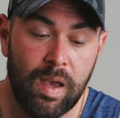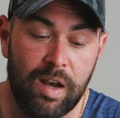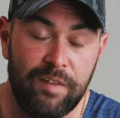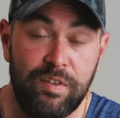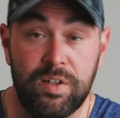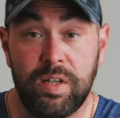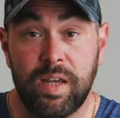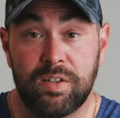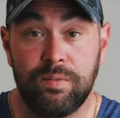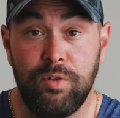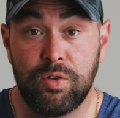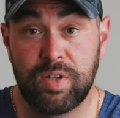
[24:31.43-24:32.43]
And if you did
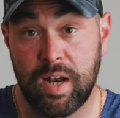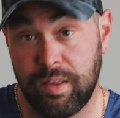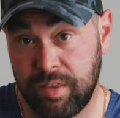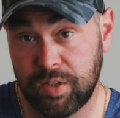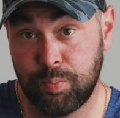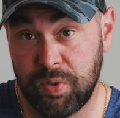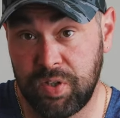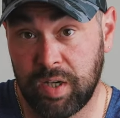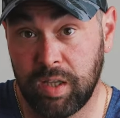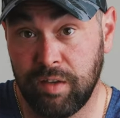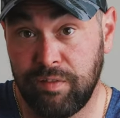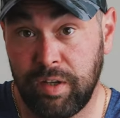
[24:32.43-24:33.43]
get some use out of this
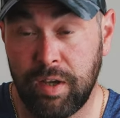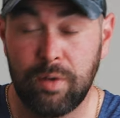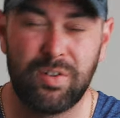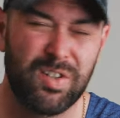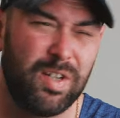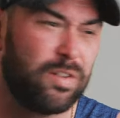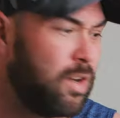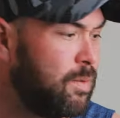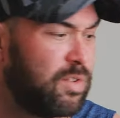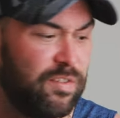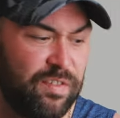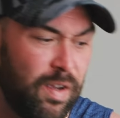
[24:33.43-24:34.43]
particular video, just in
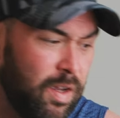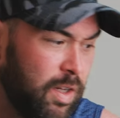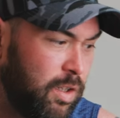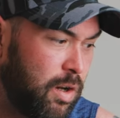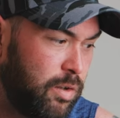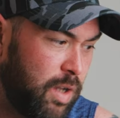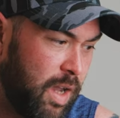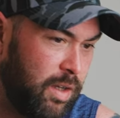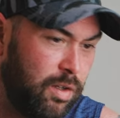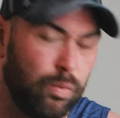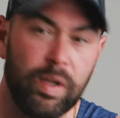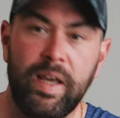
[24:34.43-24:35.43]
terms of,
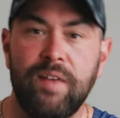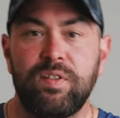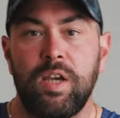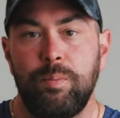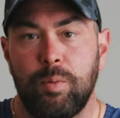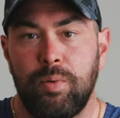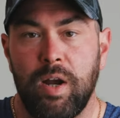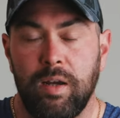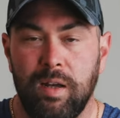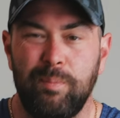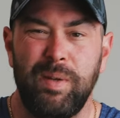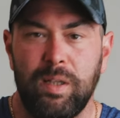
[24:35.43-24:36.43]
you really have to keep it
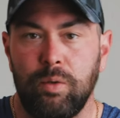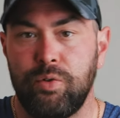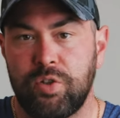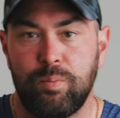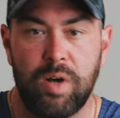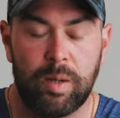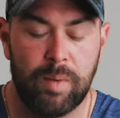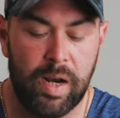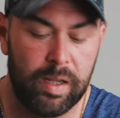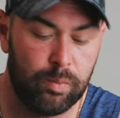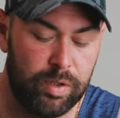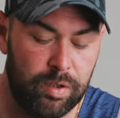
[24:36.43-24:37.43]
a bit loose and
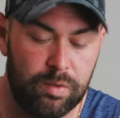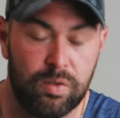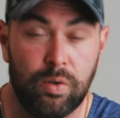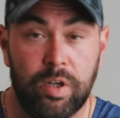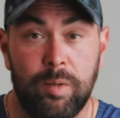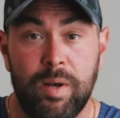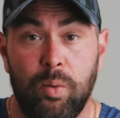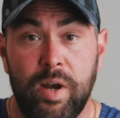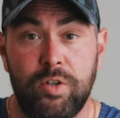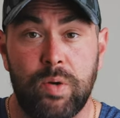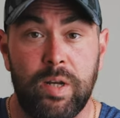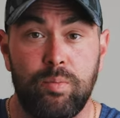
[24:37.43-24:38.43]
pragmatic when you're talking about a
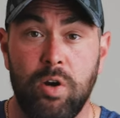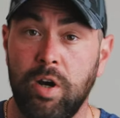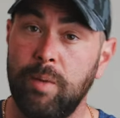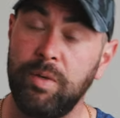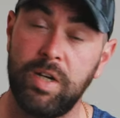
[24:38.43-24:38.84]
weight training program.